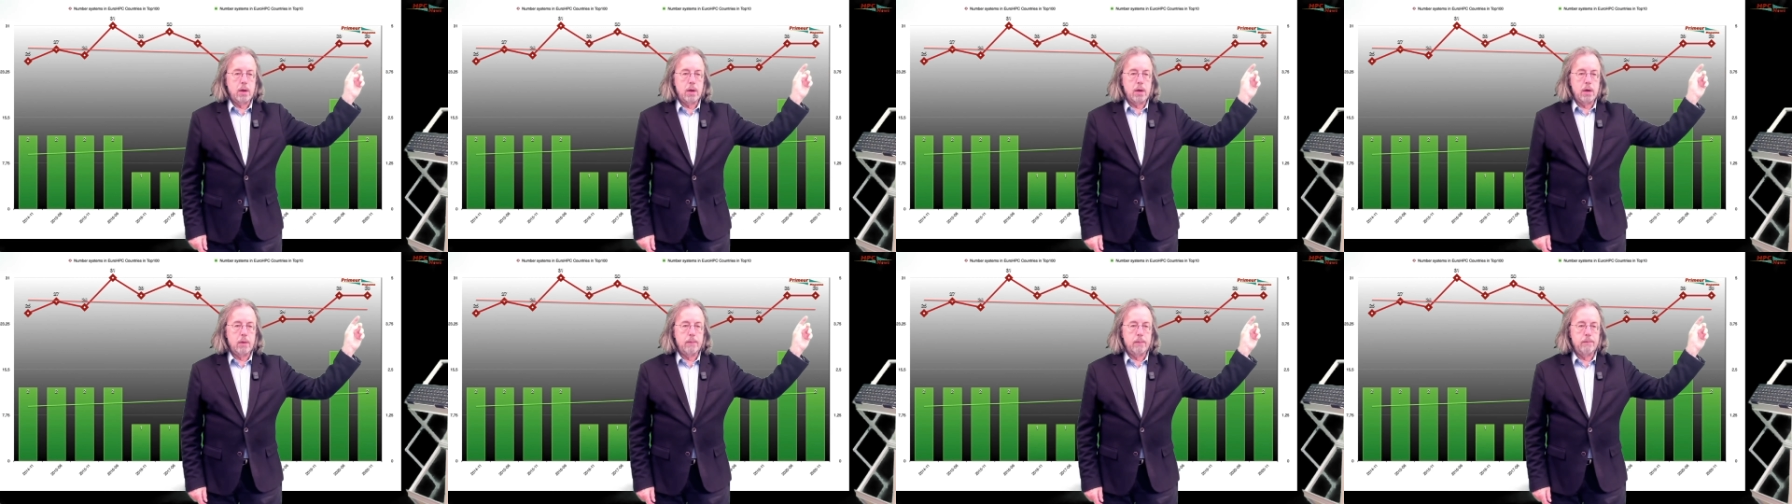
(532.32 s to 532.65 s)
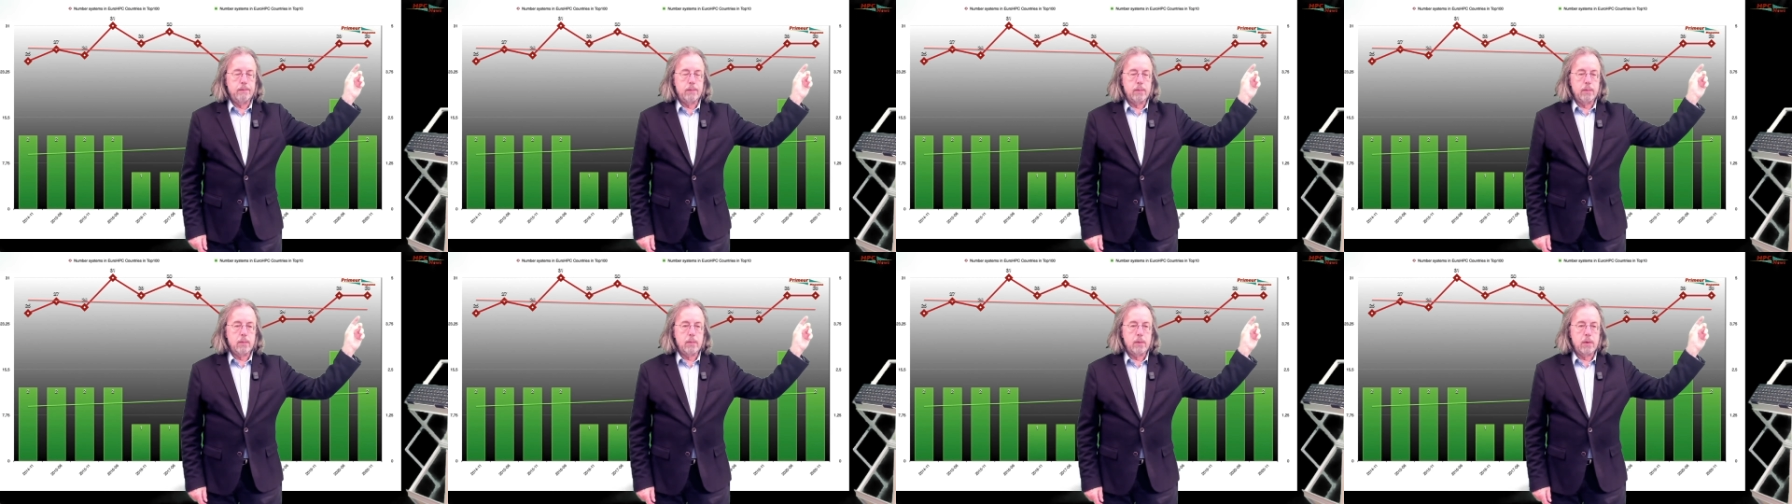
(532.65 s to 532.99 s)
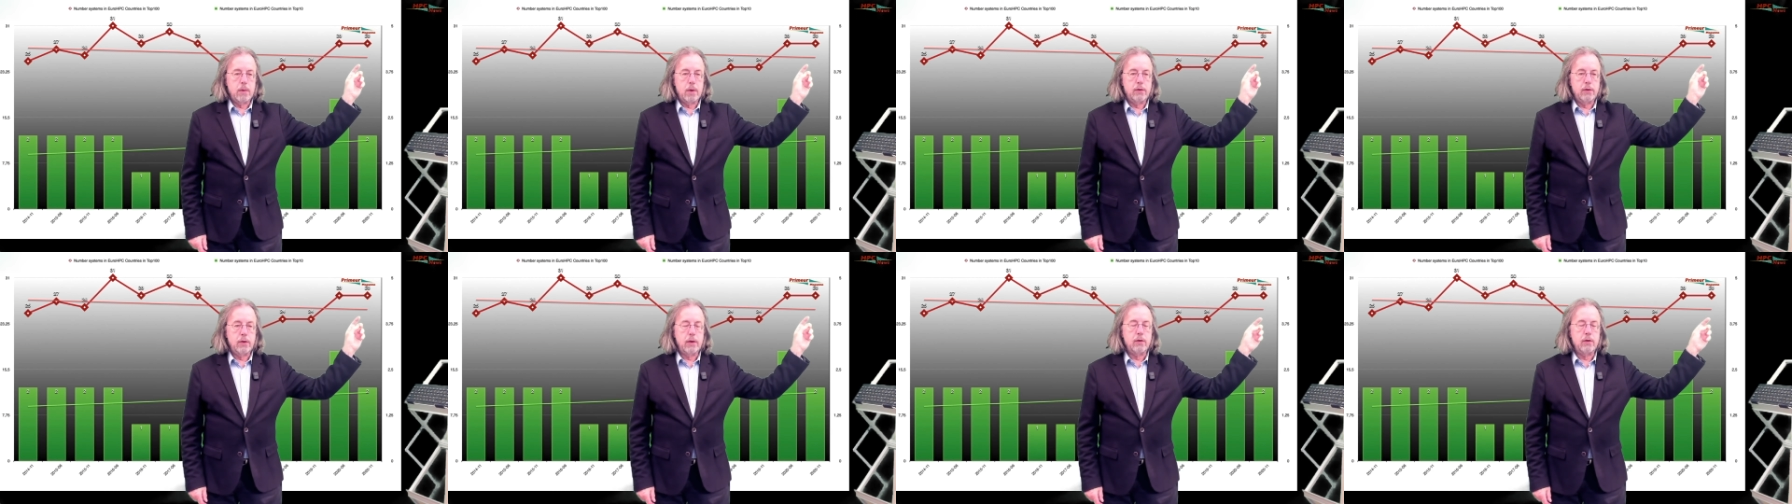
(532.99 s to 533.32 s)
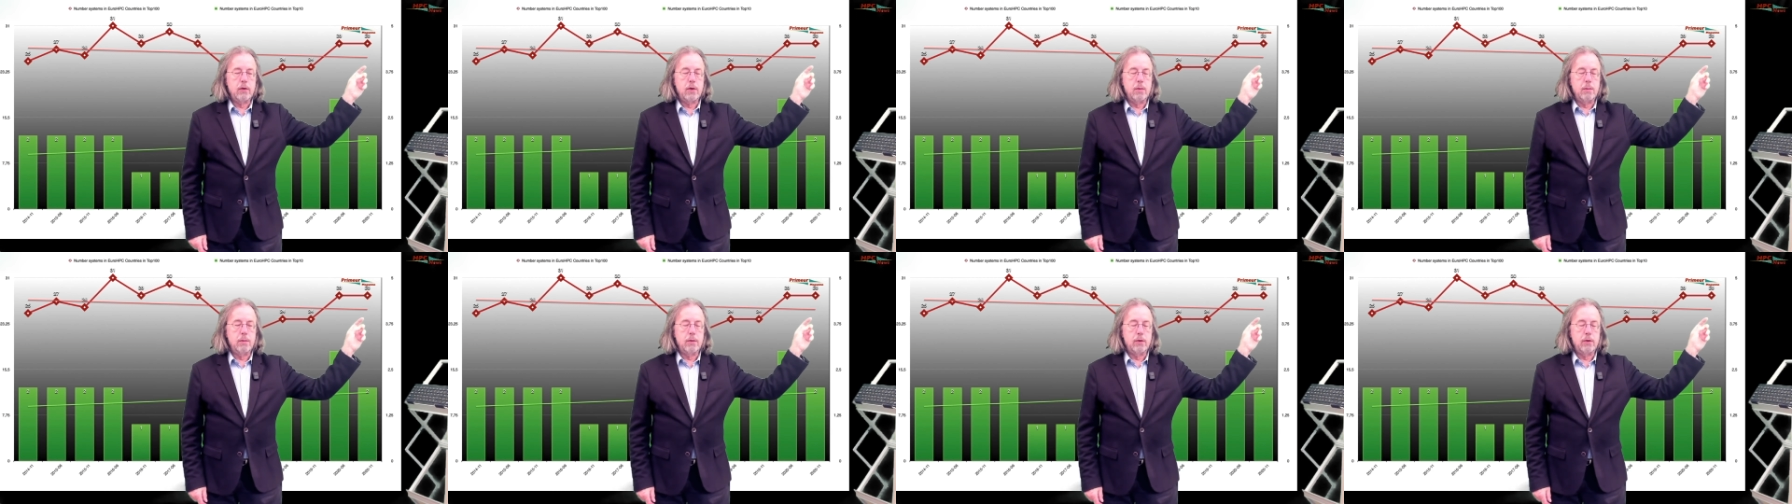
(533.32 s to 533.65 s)
um,
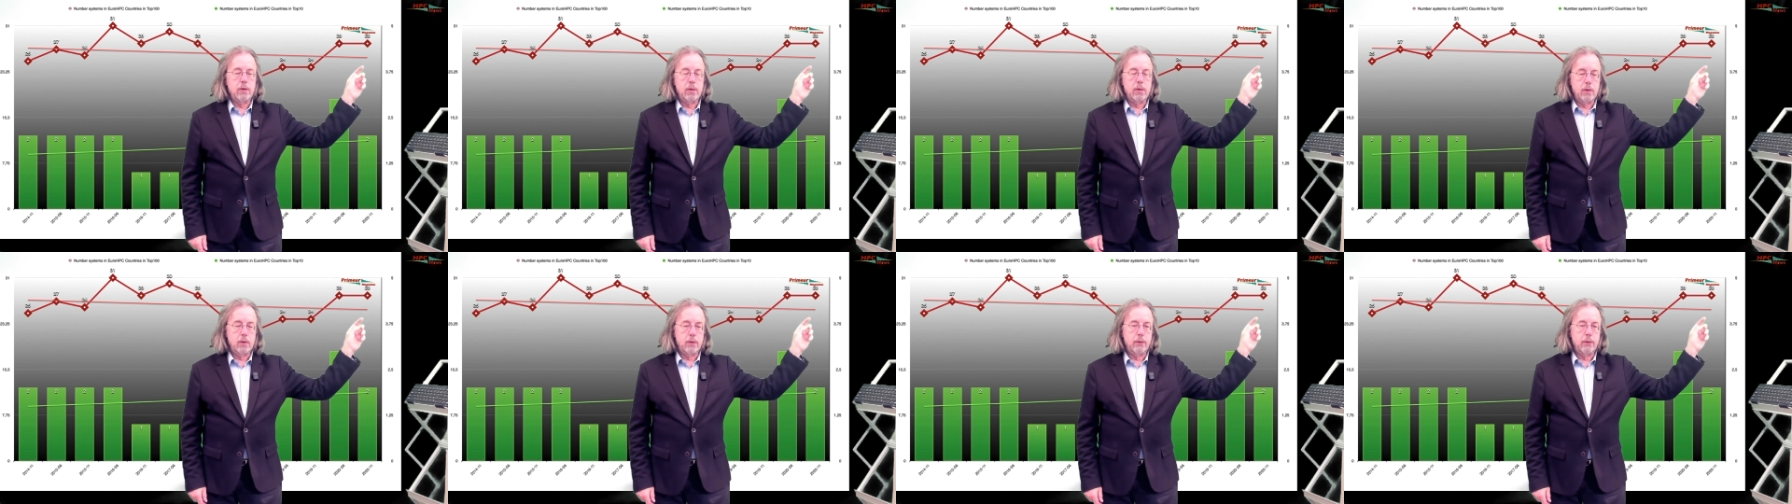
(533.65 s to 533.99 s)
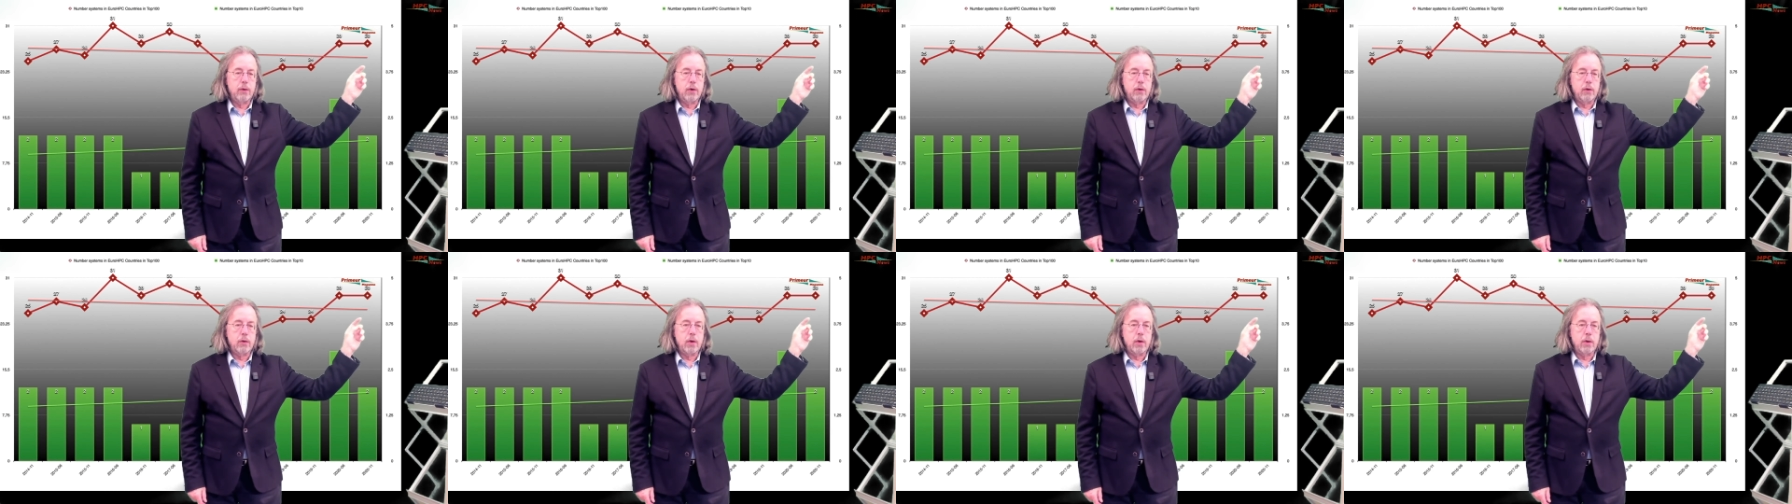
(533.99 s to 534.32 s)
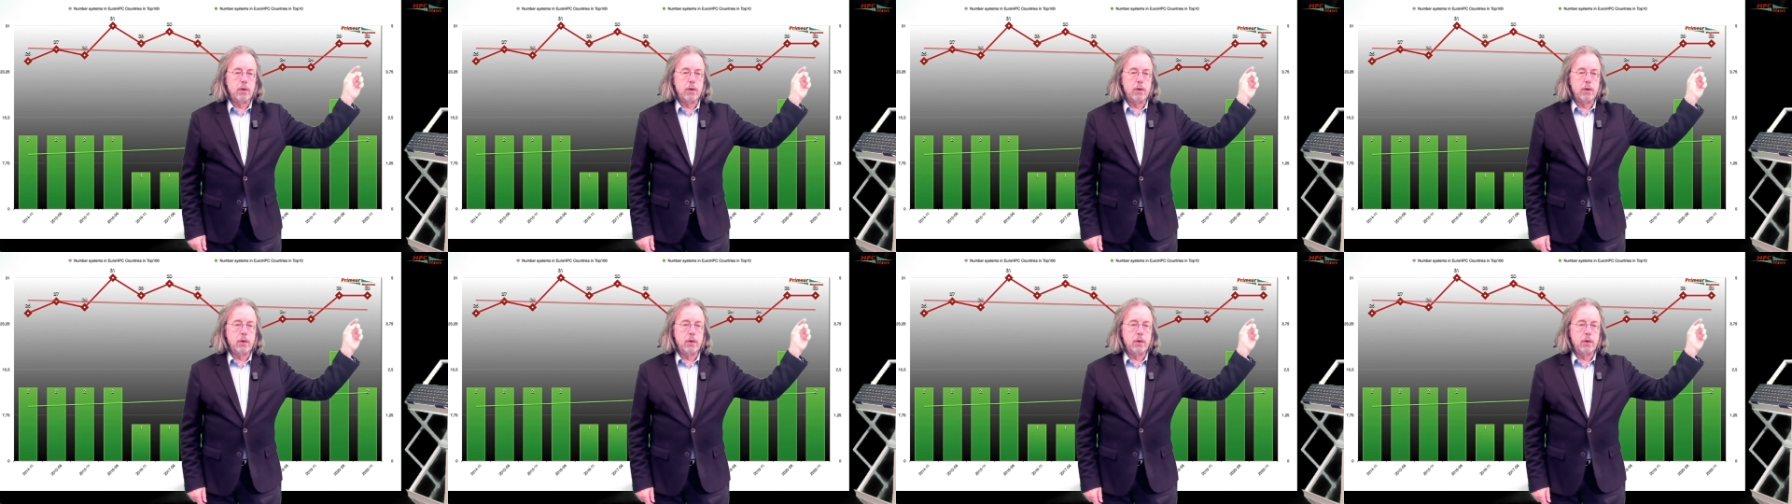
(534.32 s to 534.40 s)
systems, the first